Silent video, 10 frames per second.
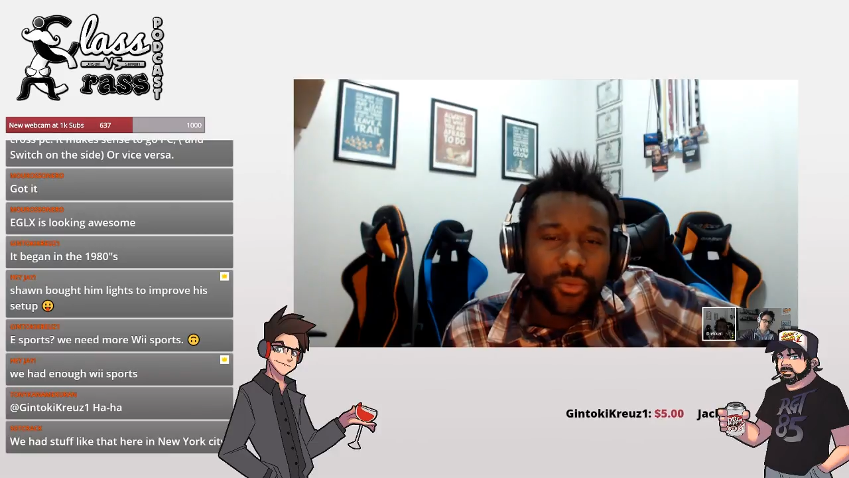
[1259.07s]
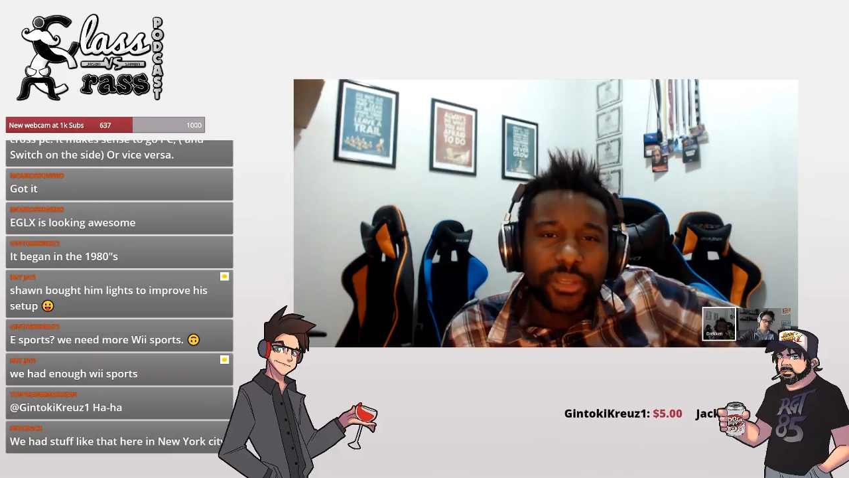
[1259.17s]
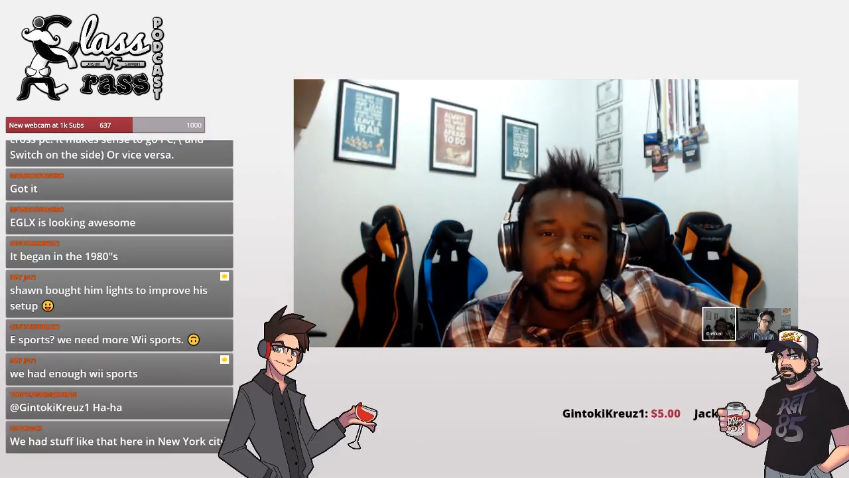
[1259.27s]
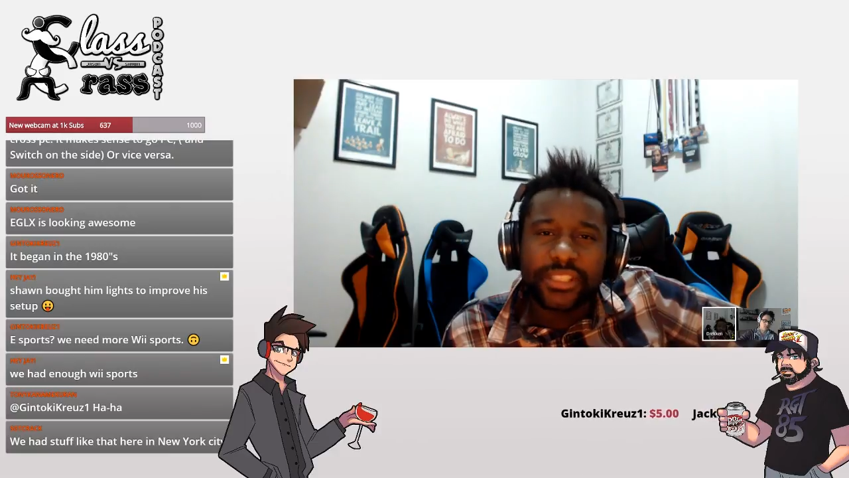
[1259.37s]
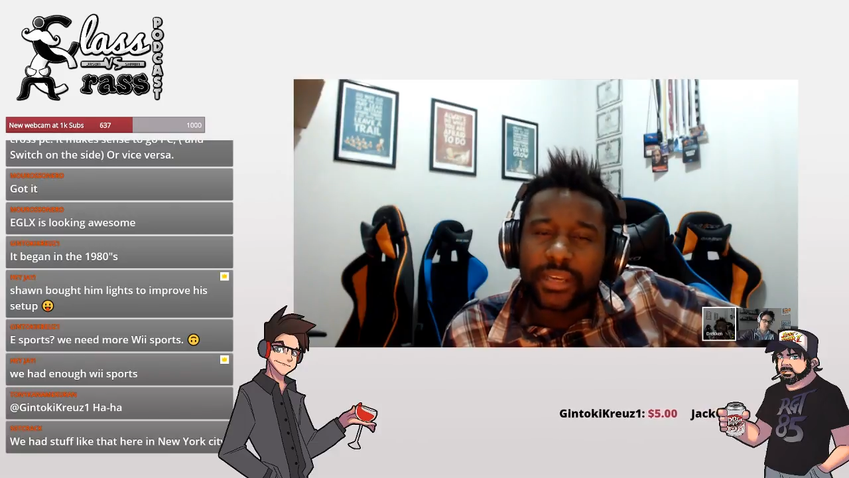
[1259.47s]

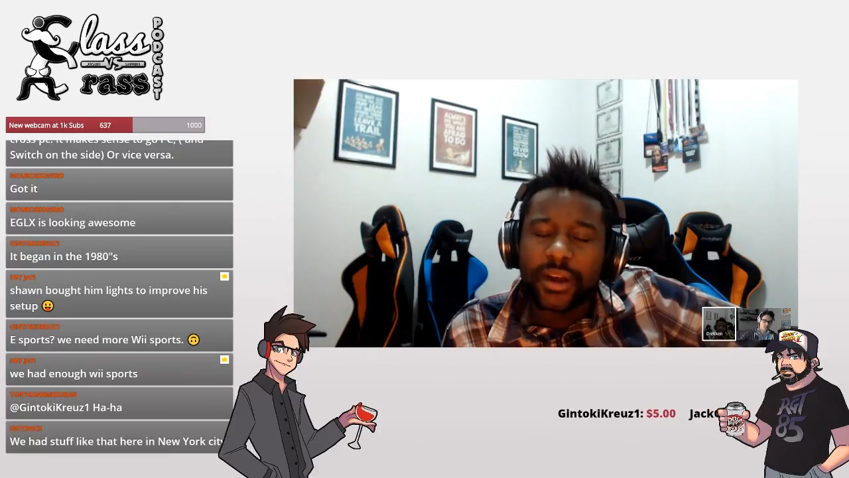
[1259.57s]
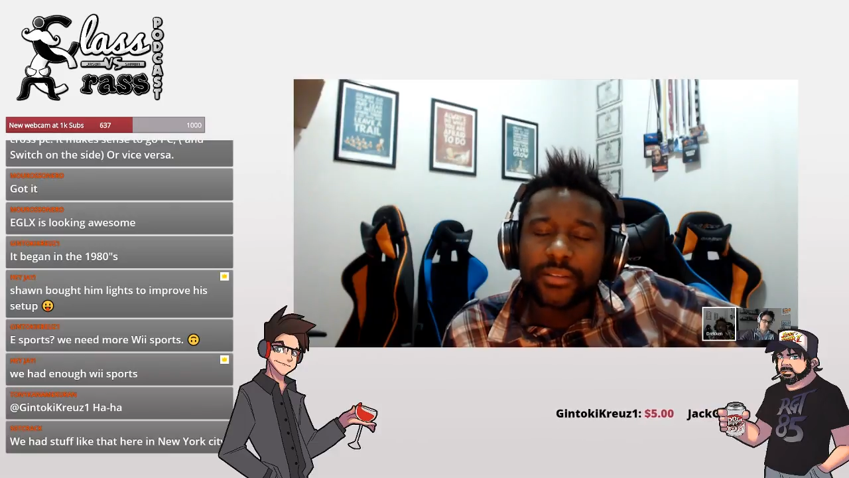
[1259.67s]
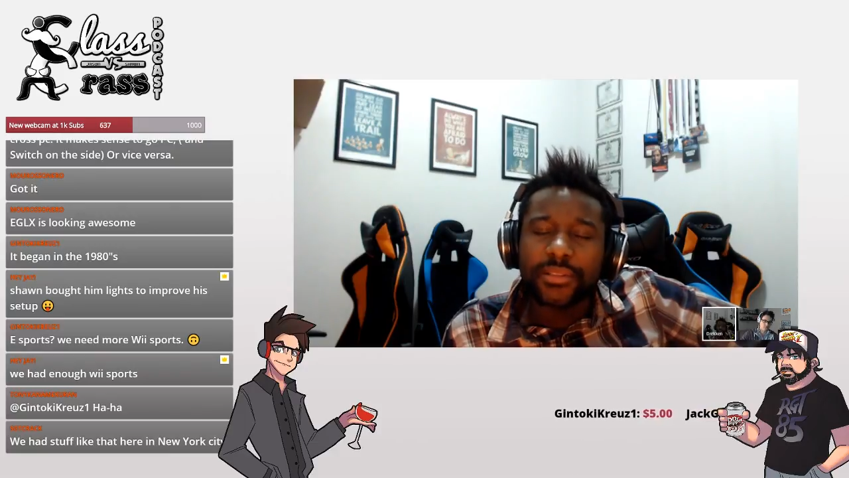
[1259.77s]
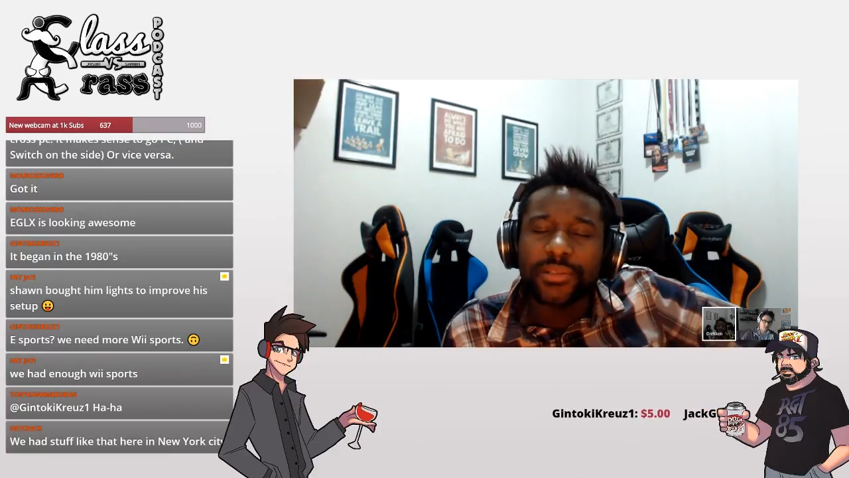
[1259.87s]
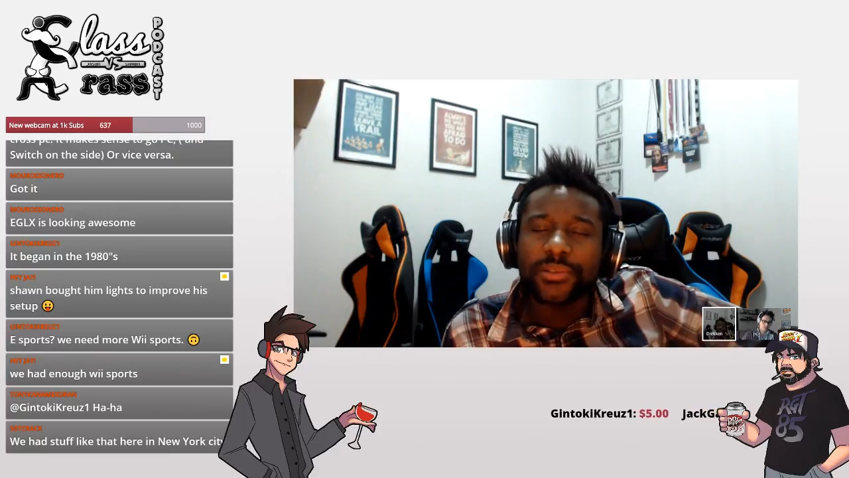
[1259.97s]
was
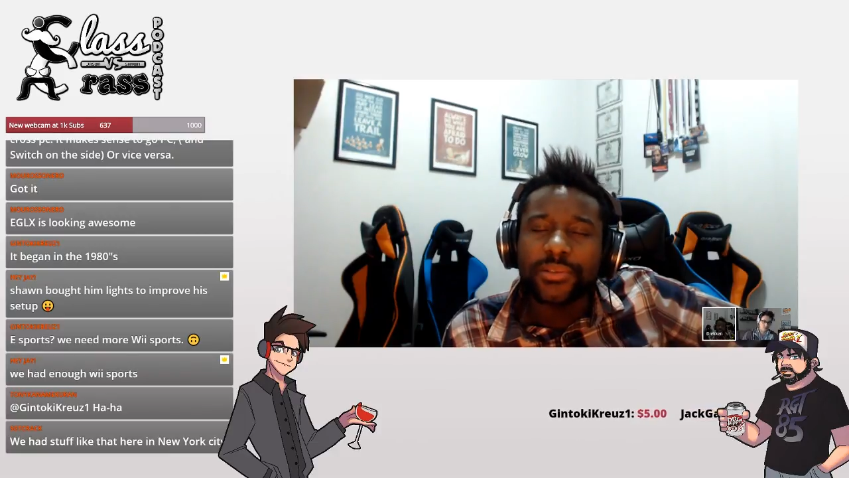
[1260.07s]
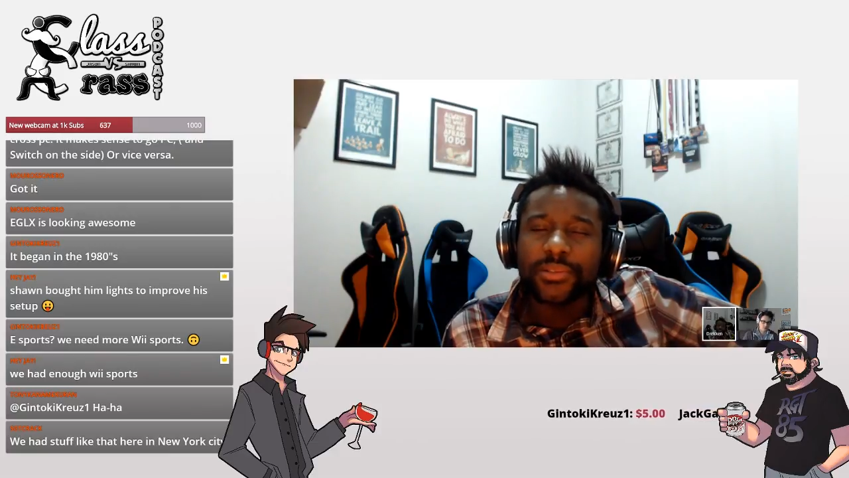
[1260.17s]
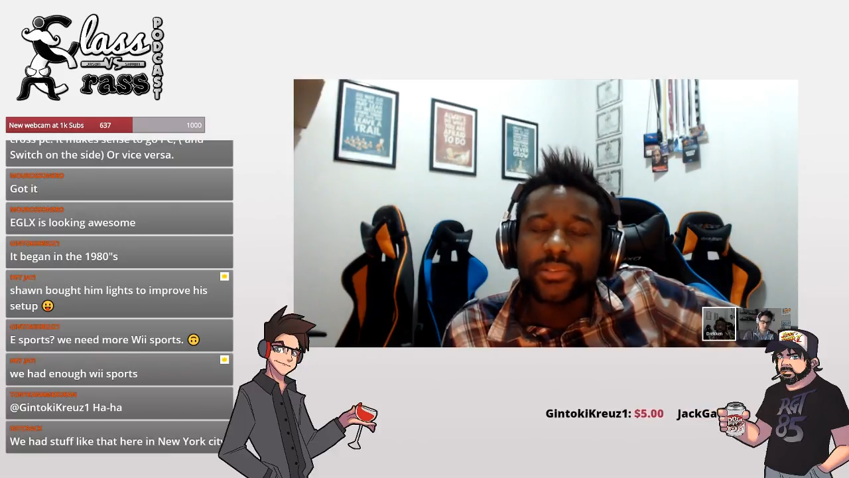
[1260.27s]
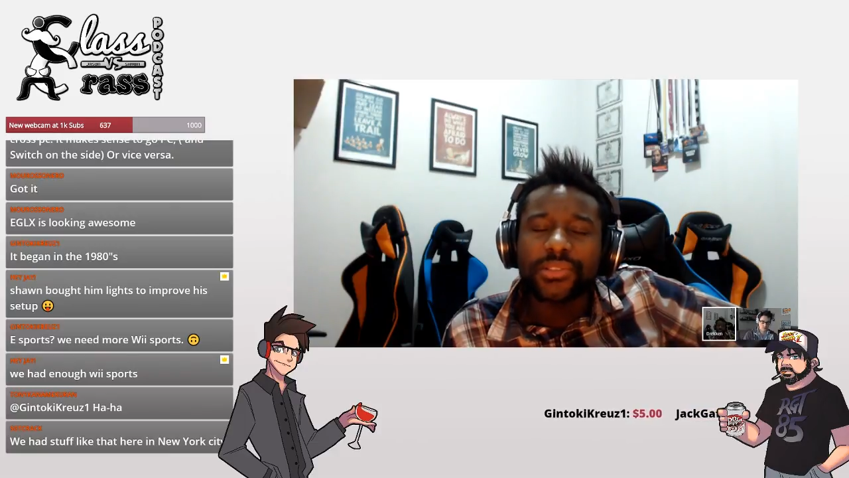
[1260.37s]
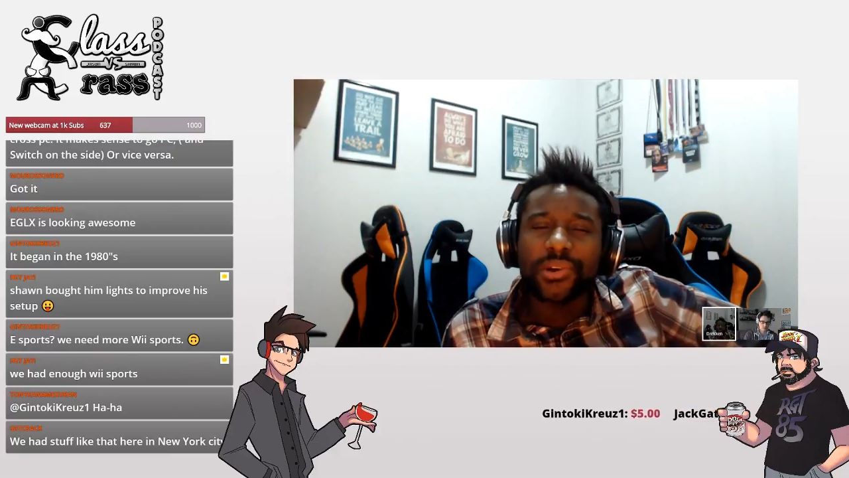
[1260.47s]
consoles.
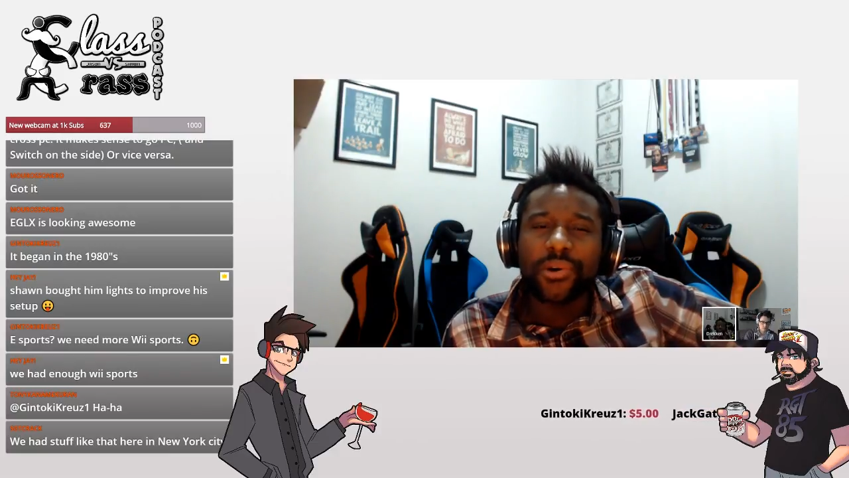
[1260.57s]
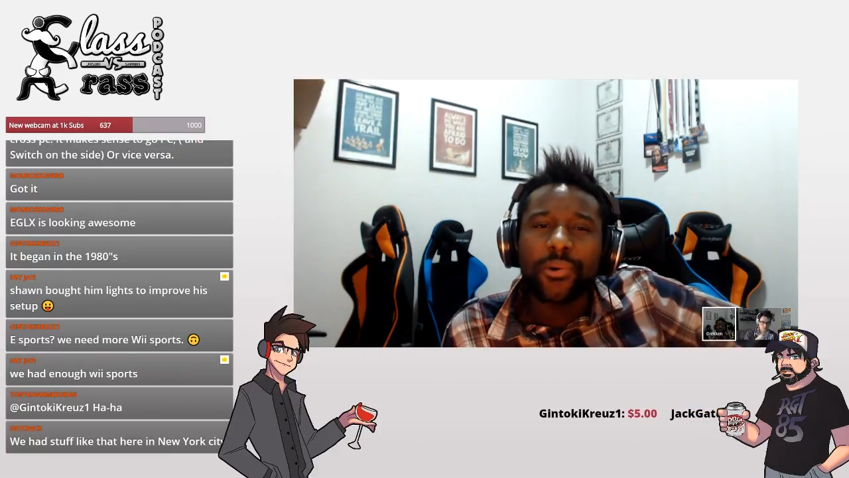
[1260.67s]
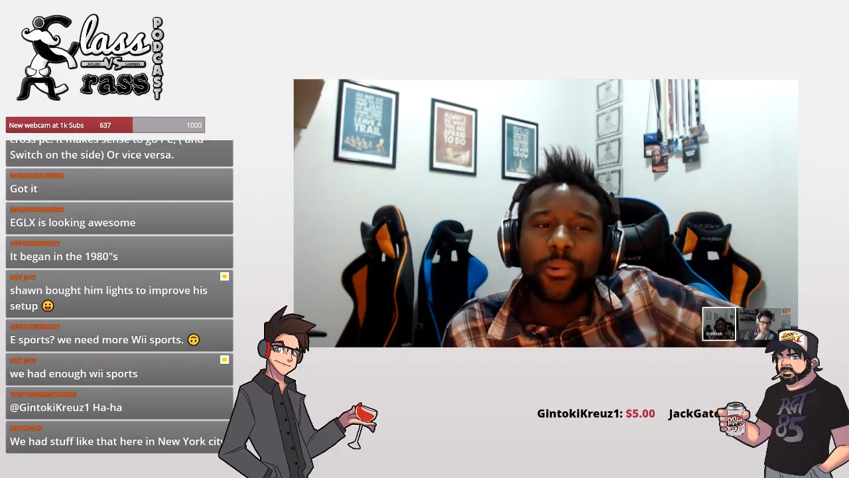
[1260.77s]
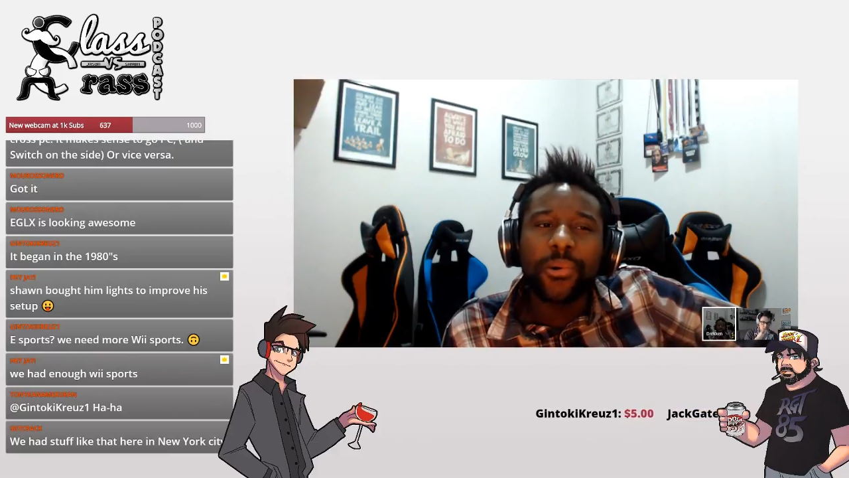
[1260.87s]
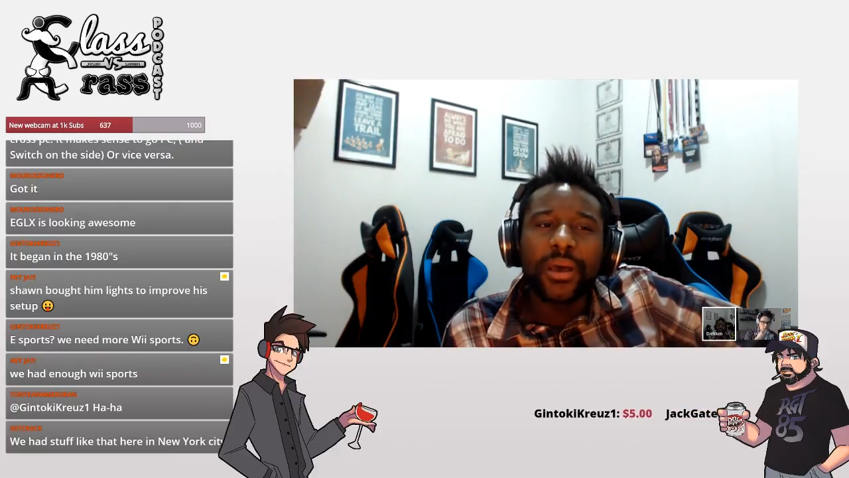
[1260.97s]

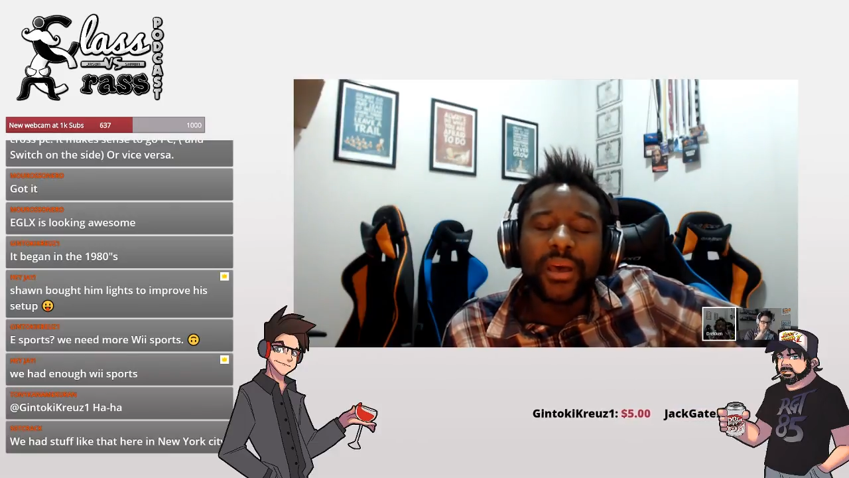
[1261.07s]
So